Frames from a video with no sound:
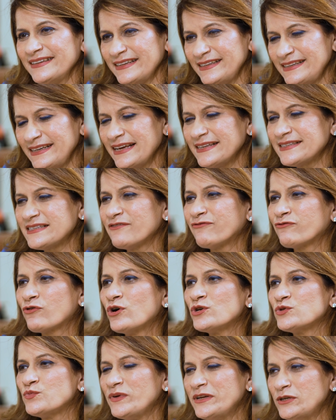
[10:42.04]
Yes, of
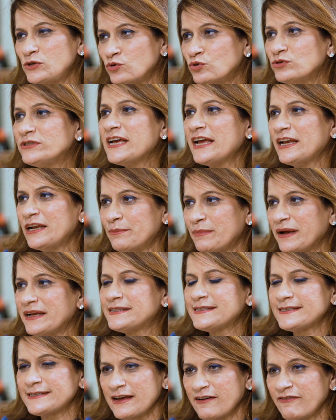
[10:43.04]
course, we do
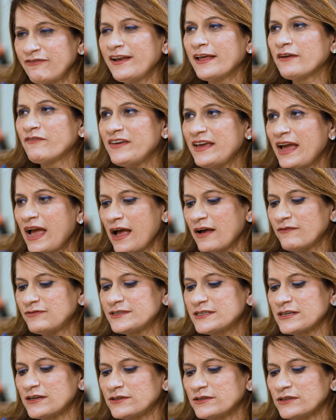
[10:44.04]
tailor-made stuff. Like we have
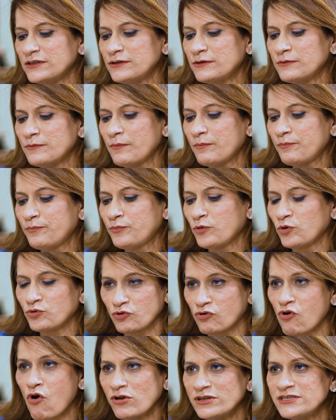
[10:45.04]
certain
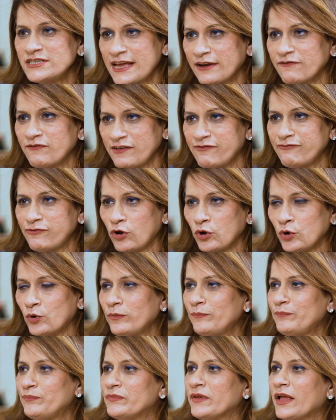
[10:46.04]
protocols that we
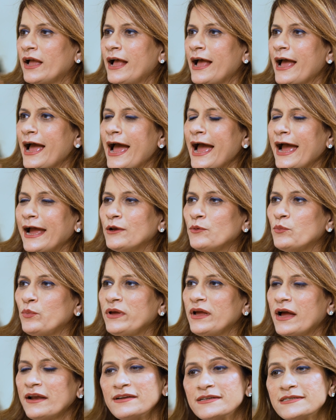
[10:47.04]
follow, and
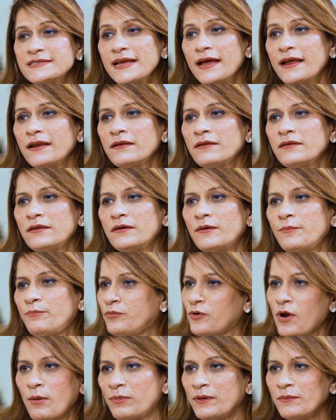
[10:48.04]
we understand the
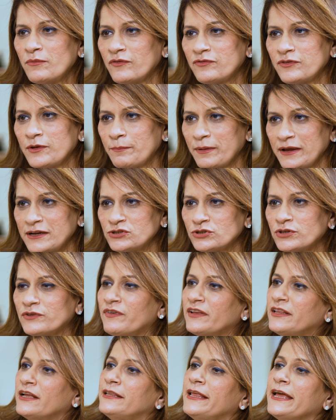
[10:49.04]
problem of the patient,
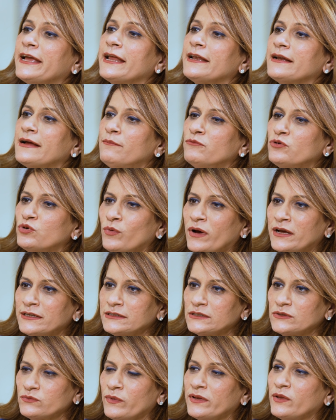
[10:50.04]
whether they can come to
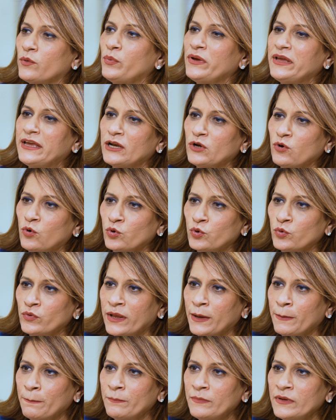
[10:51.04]
us, whether we can go to
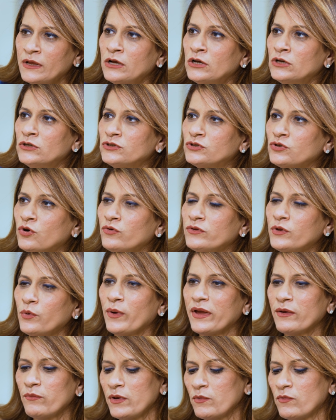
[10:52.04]
them. So the
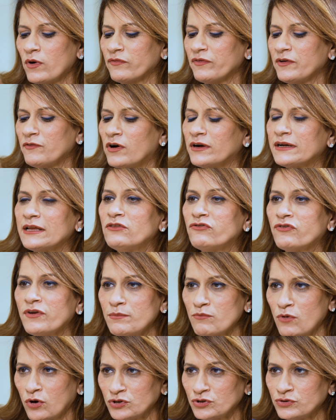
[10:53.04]
way we work in 3
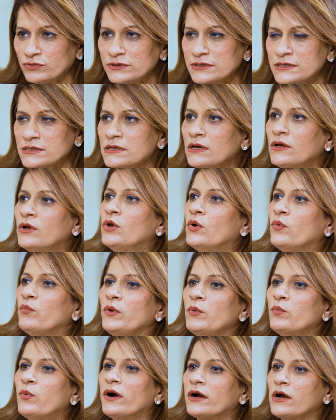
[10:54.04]
modules.
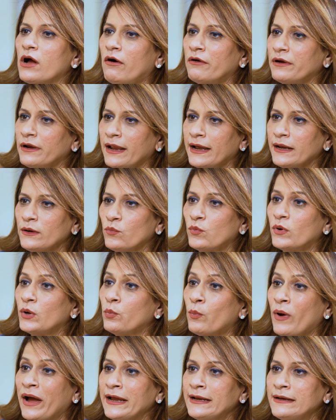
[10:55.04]
We work online
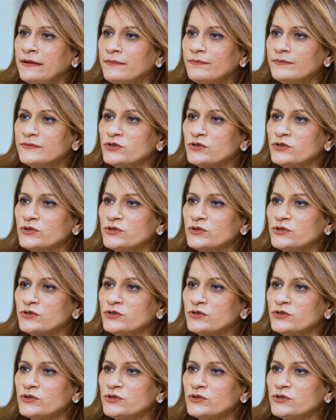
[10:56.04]
worldwide.